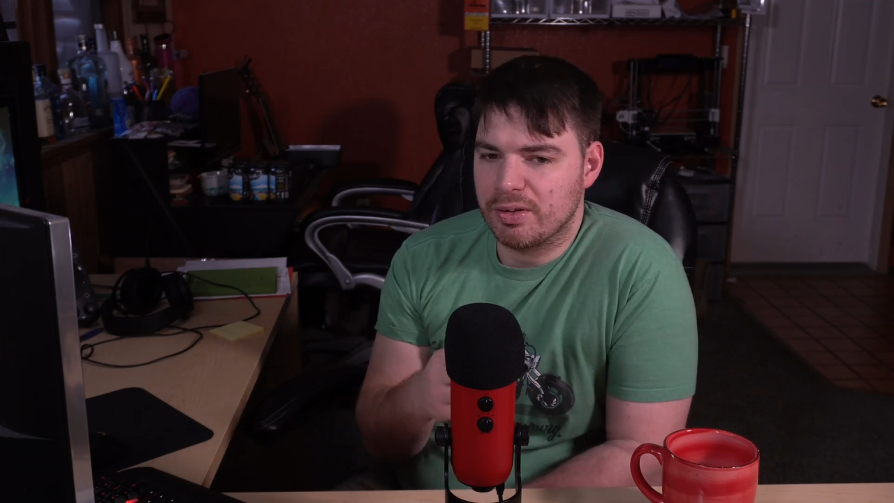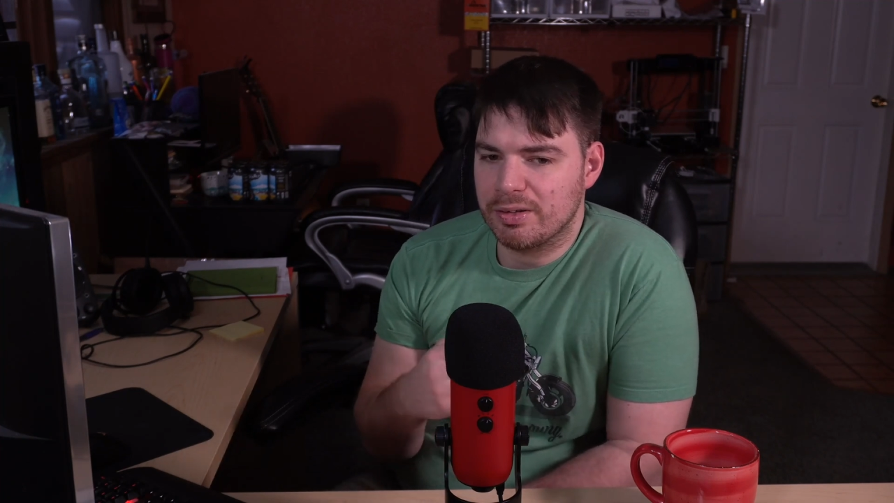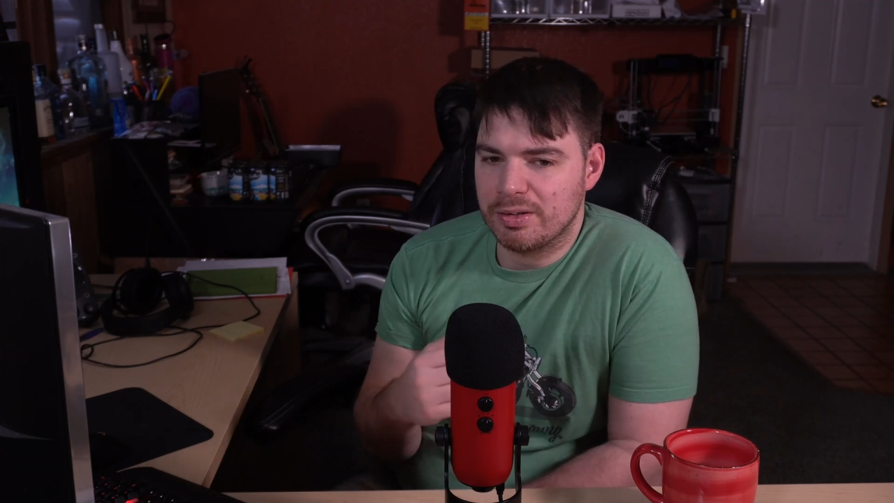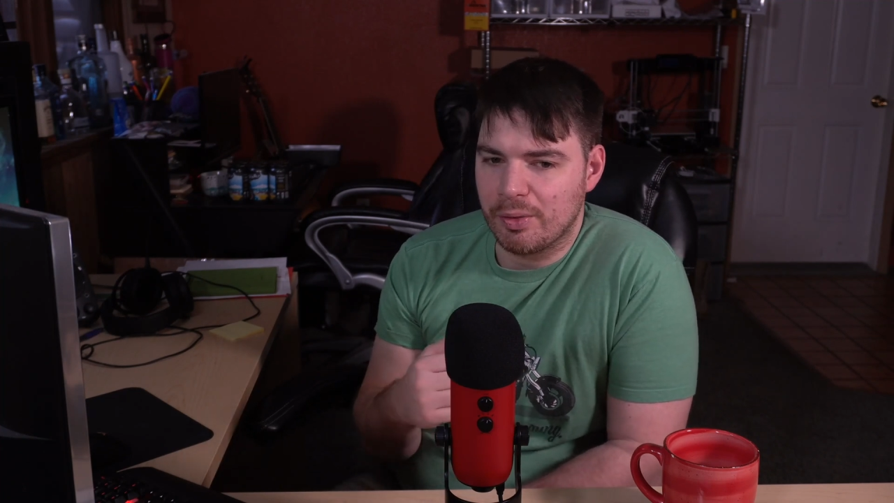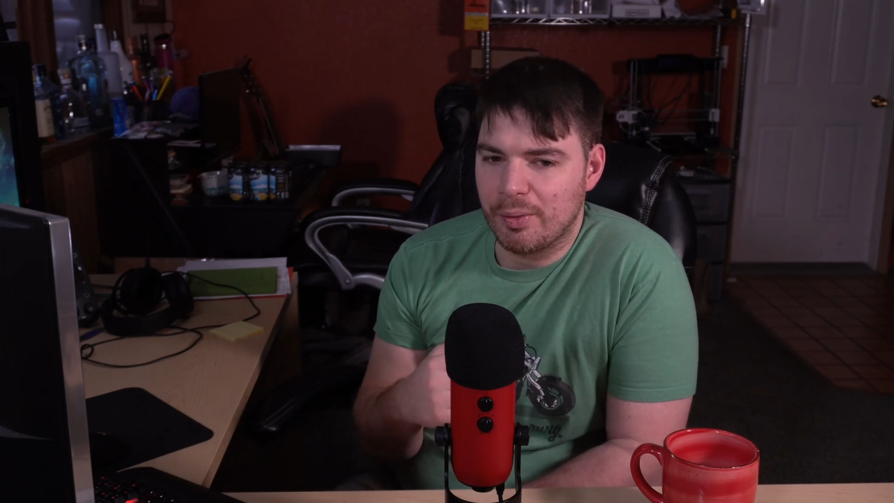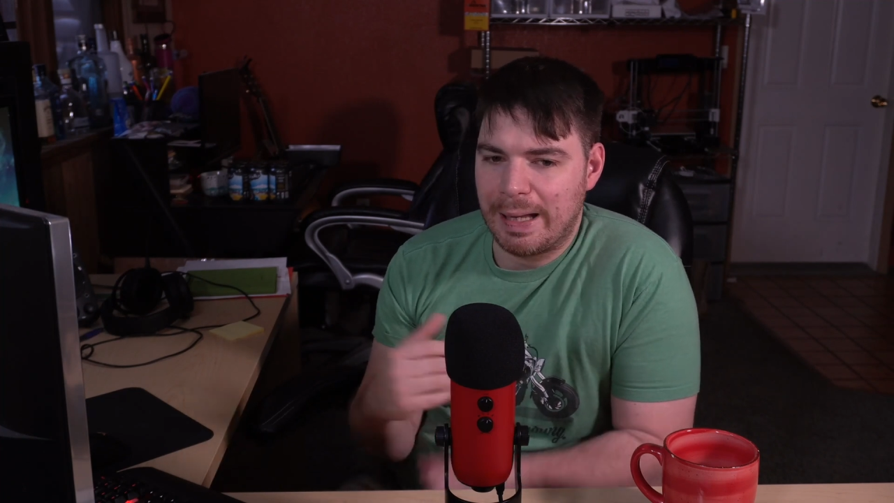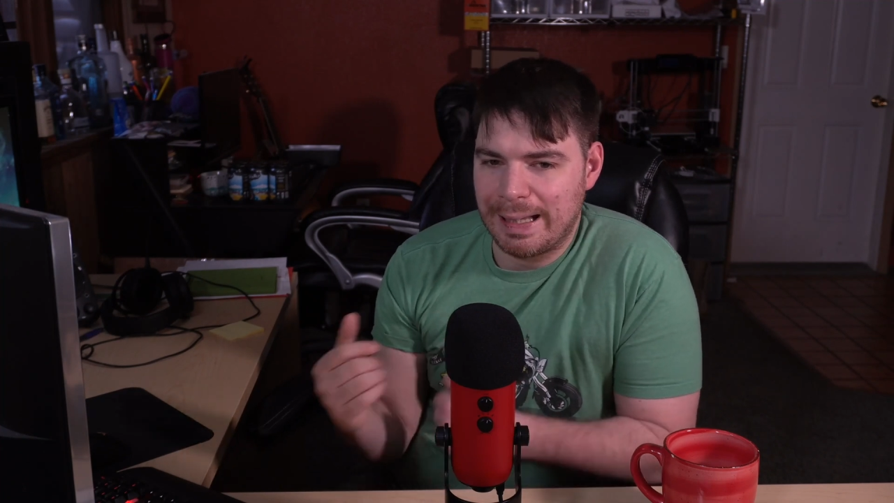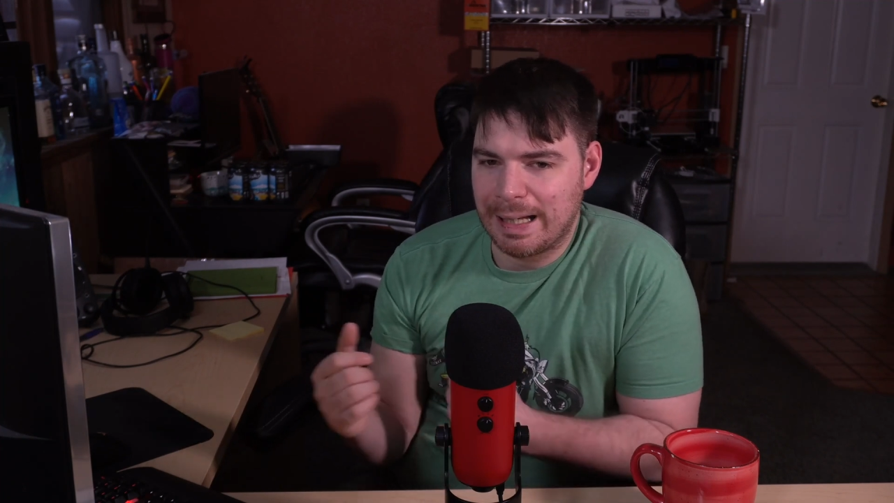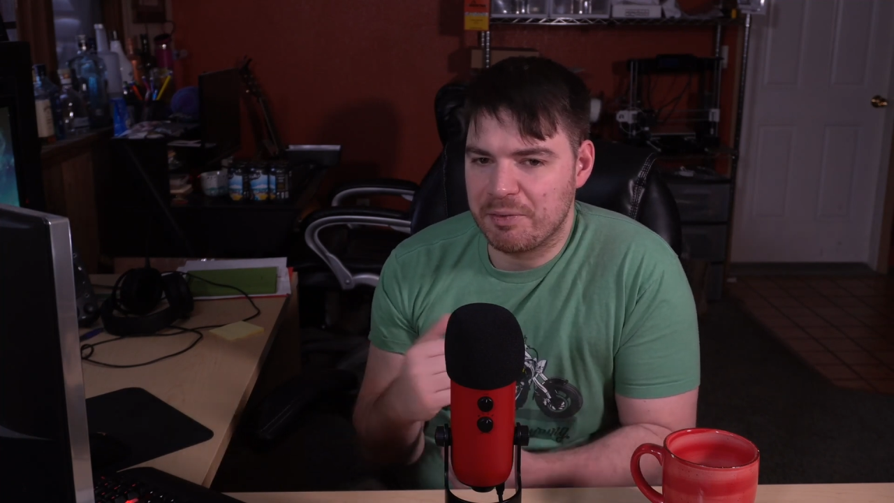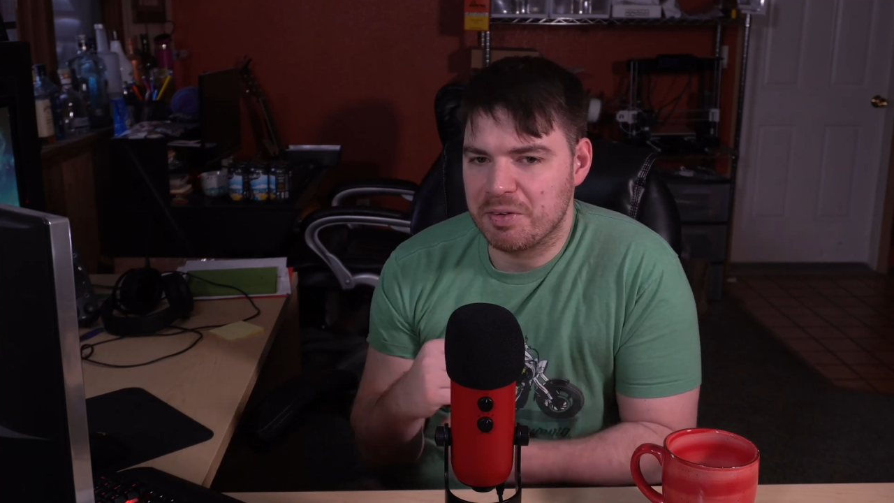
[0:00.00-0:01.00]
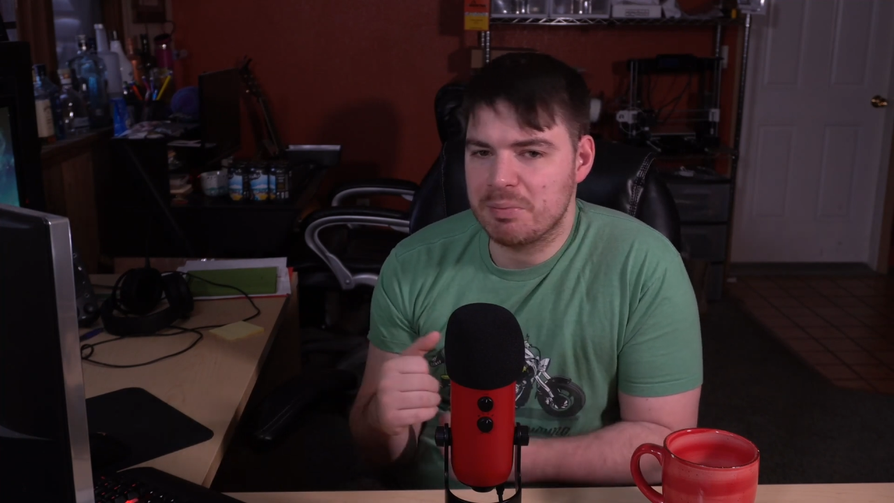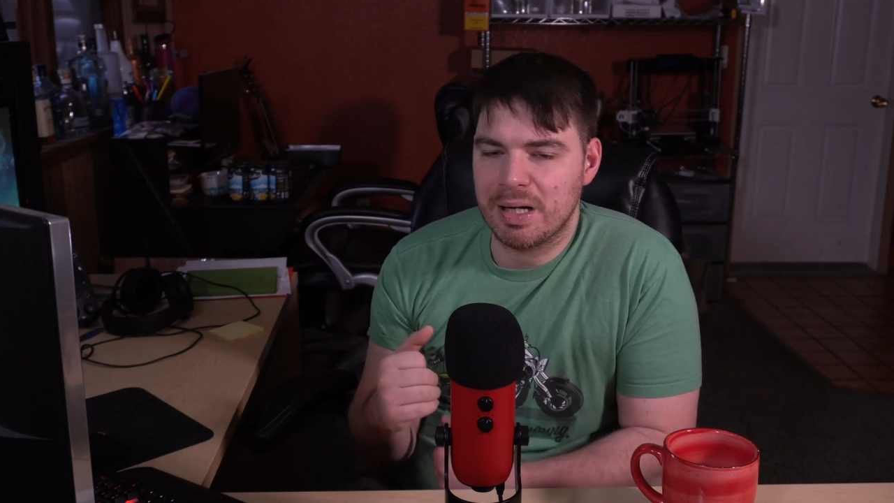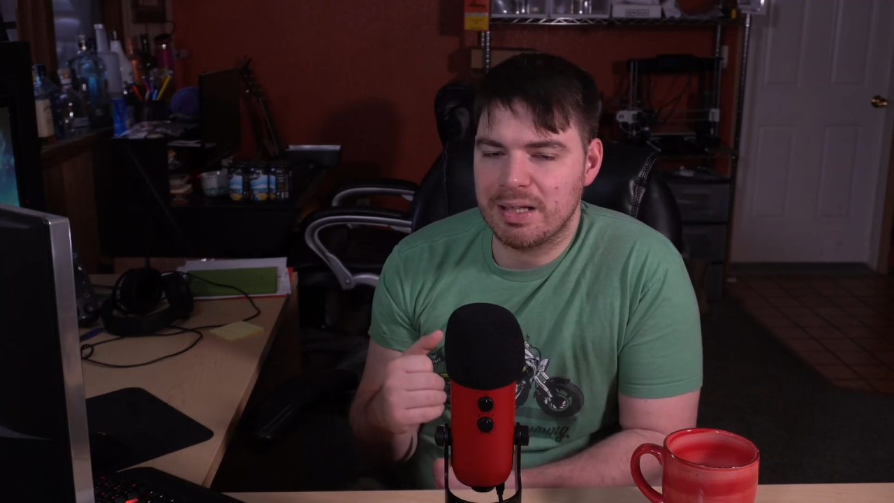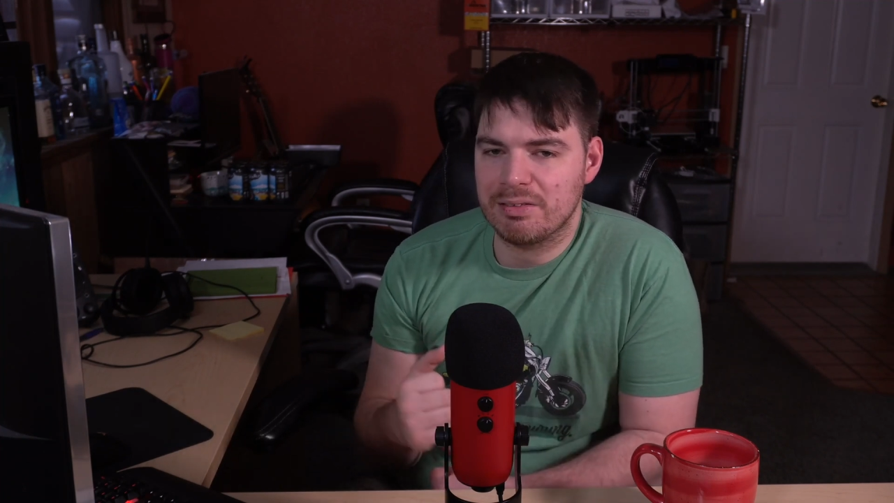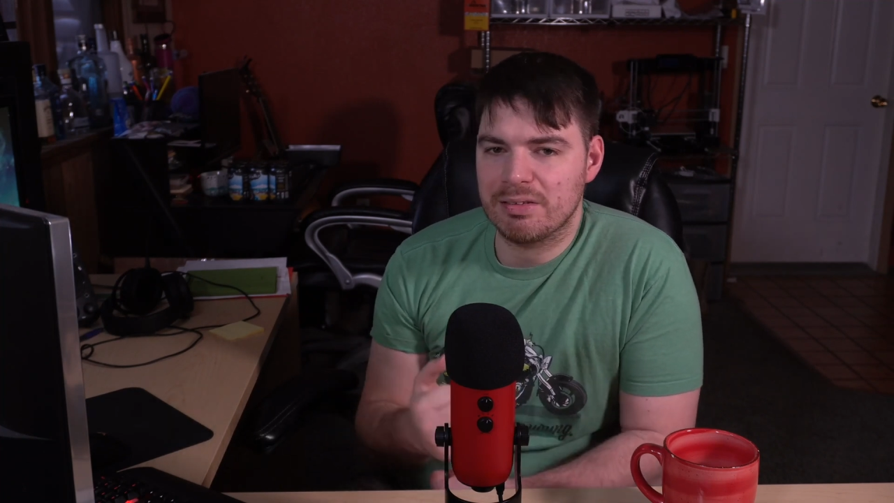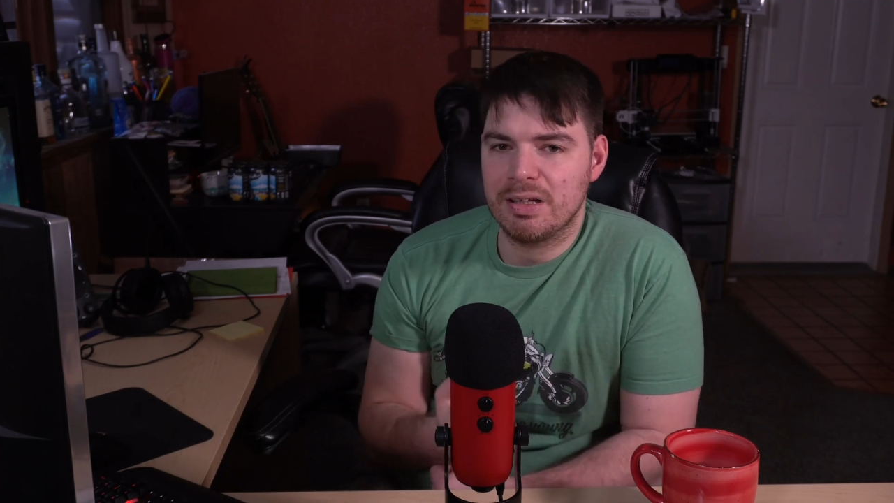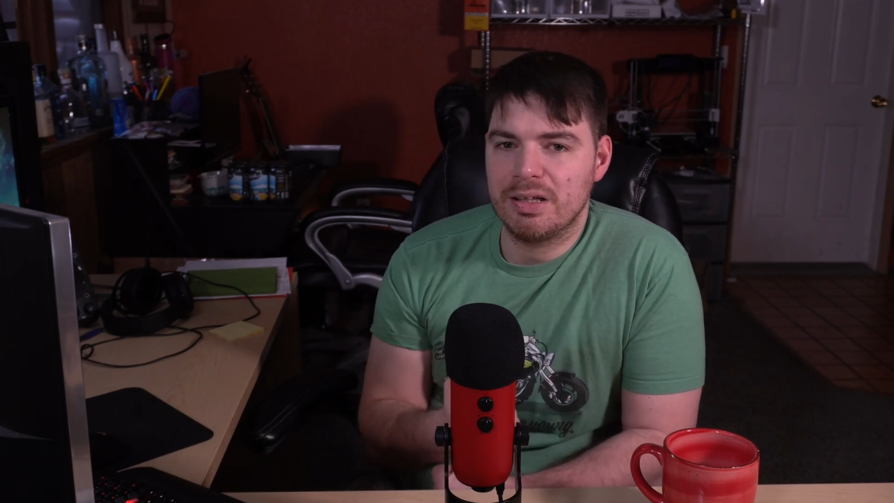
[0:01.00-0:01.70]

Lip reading: like, you know, hanging out with your buddies,